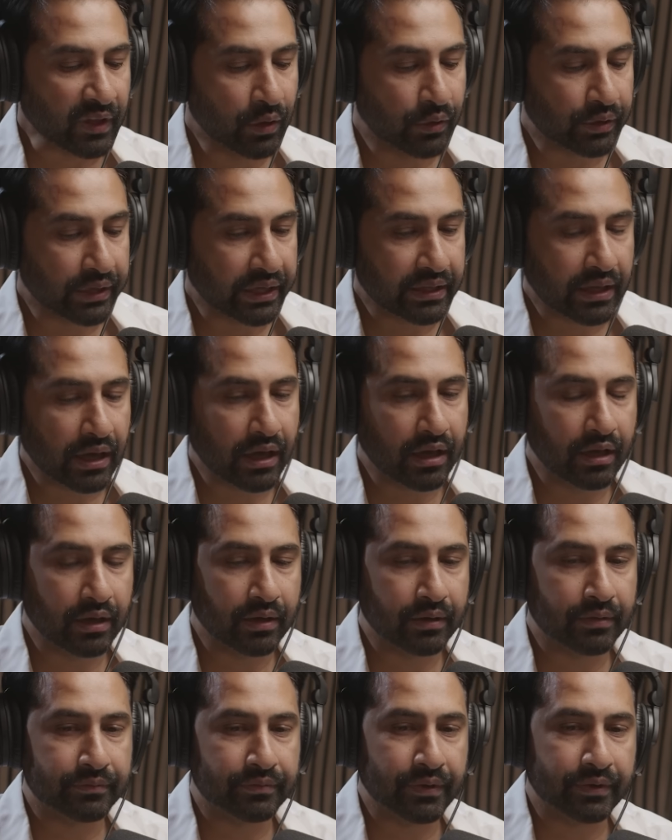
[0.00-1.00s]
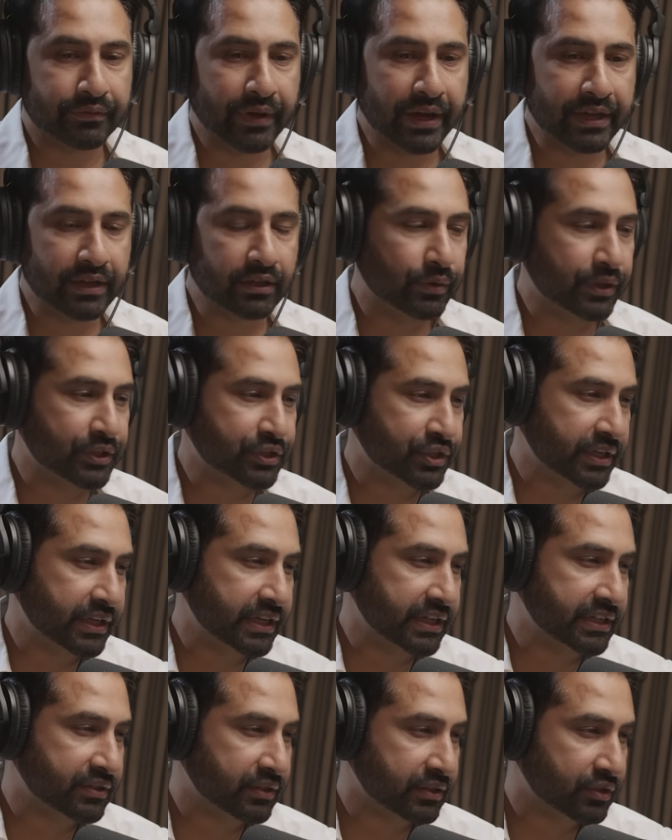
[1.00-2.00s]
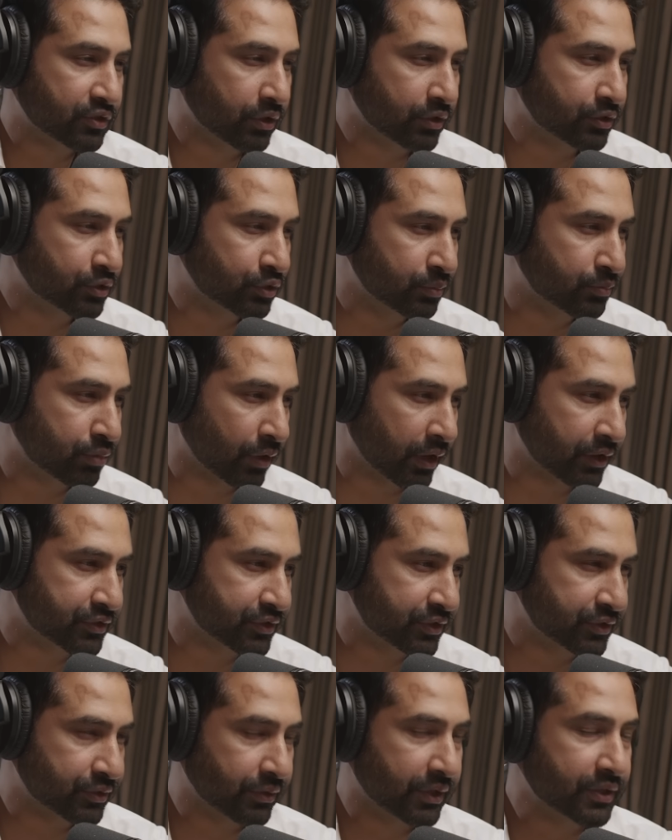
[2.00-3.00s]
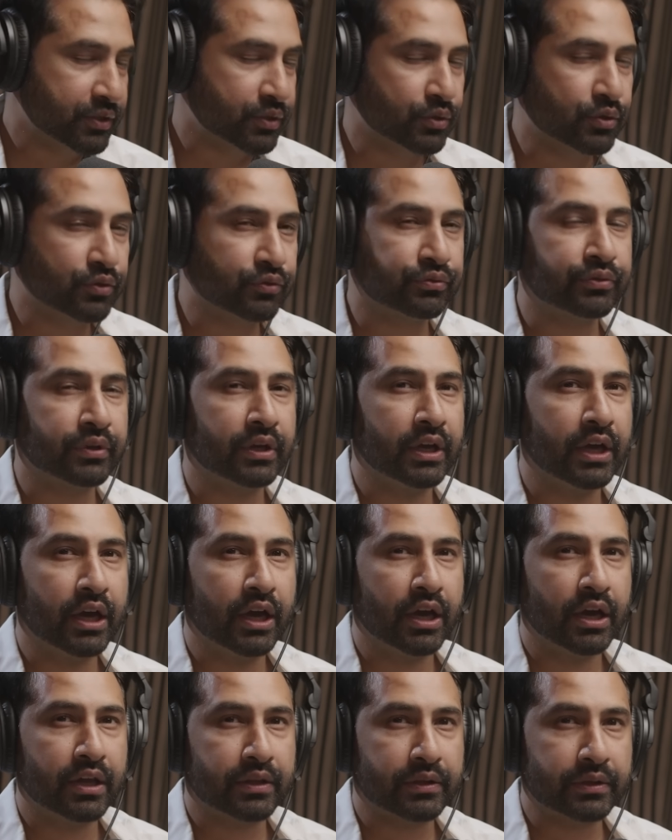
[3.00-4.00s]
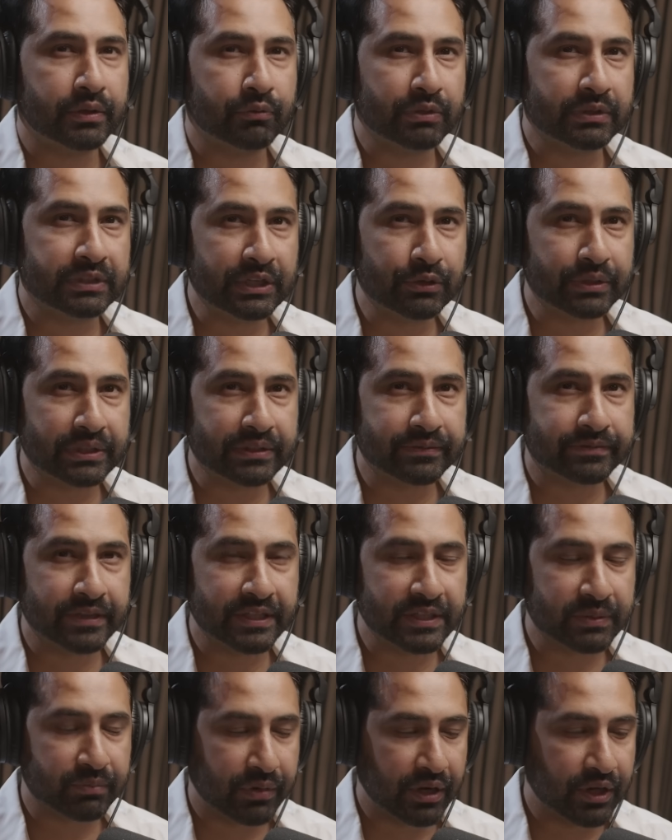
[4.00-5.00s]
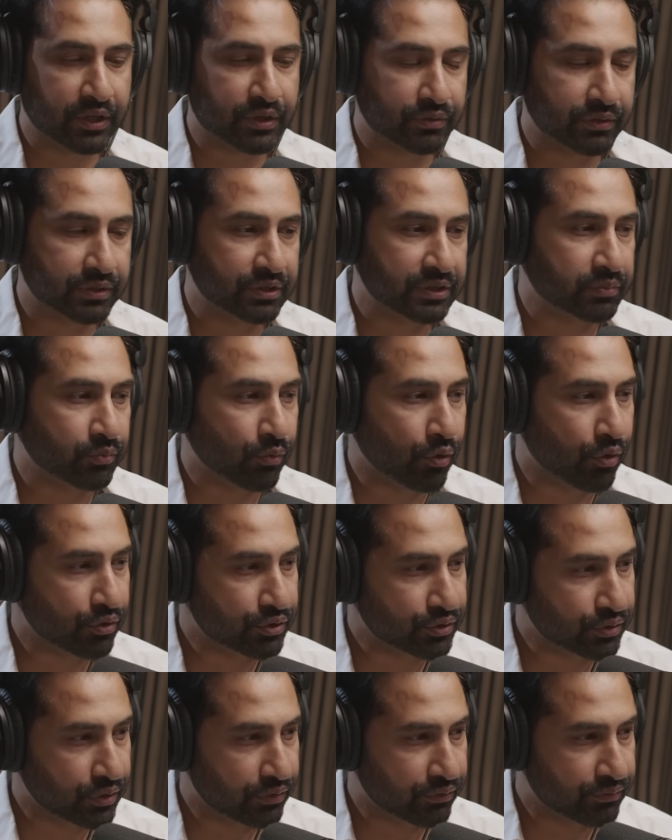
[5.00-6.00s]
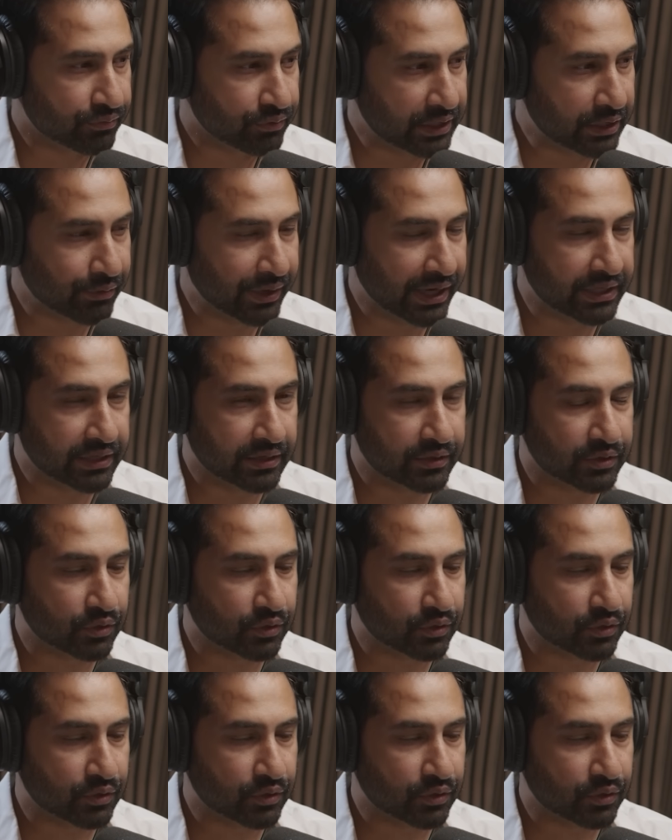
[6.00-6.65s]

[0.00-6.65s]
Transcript: Okay, final question. It's got two branches, right? So we'll deal with the first branch, which is more sort of Iranian.